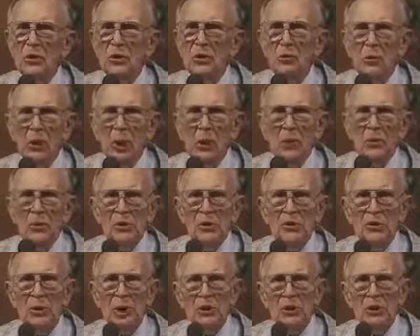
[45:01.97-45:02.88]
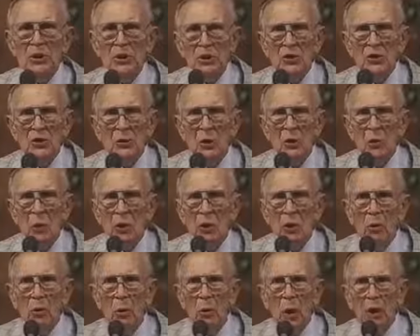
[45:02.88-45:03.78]
two members of my church were
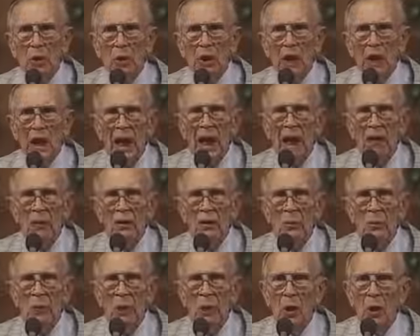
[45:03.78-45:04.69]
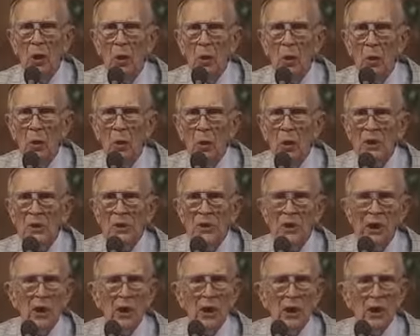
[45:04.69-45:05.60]
w- walking out, and one
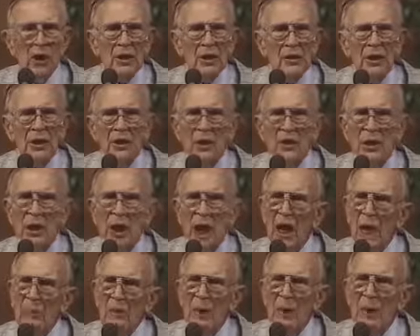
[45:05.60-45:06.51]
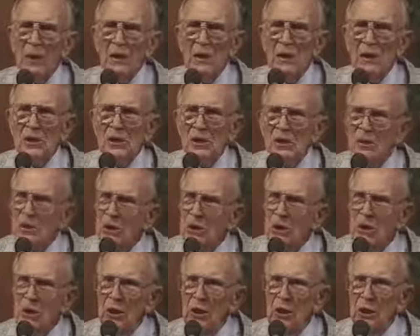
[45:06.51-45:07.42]
said to the other, says, Our pastor
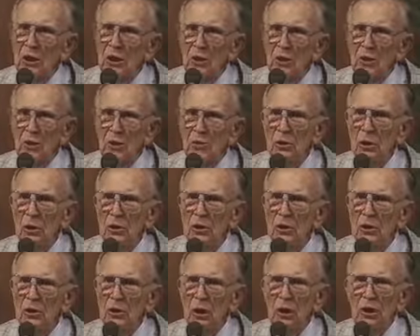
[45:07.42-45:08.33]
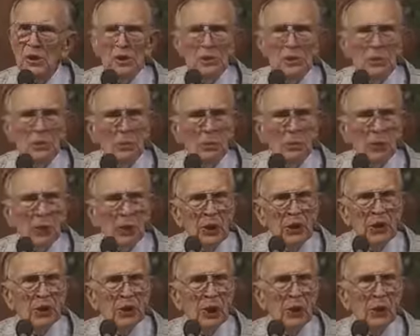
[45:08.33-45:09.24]
sure do, does
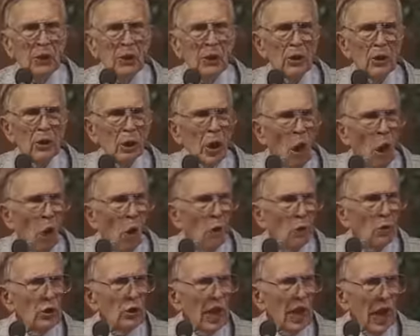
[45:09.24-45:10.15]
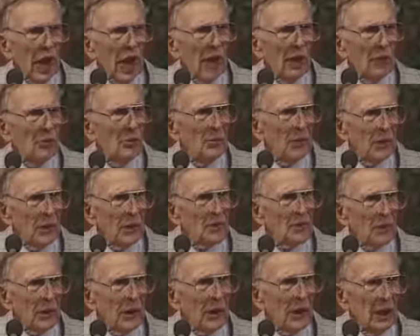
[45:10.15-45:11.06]
preach a long time,
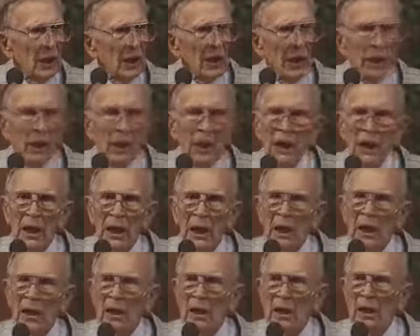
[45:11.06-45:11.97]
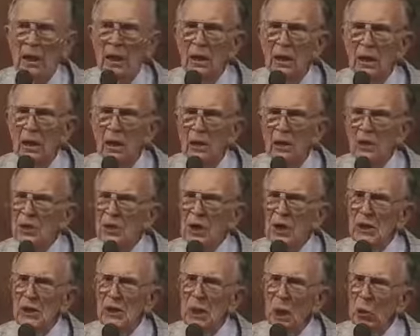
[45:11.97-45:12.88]
doesn't he? And the other
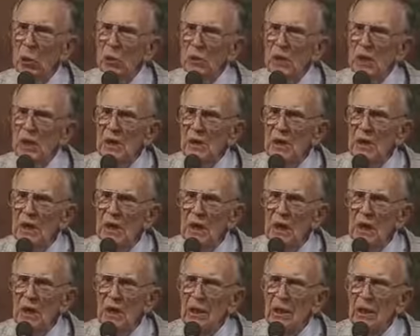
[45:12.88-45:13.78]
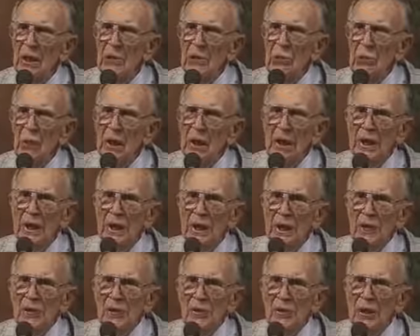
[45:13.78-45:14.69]
says, no, He says, he really
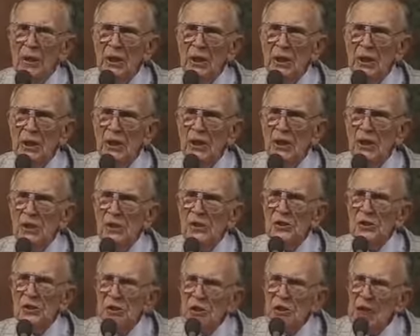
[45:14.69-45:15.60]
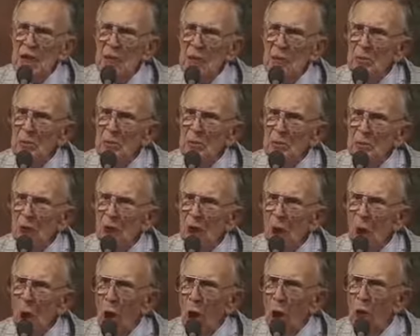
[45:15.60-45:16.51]
doesn't. It just seems
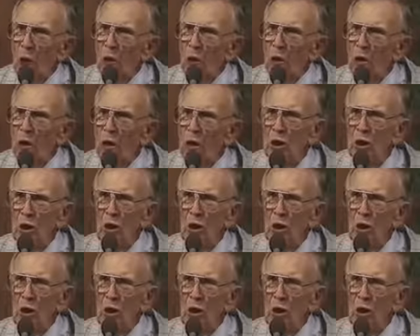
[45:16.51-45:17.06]
long.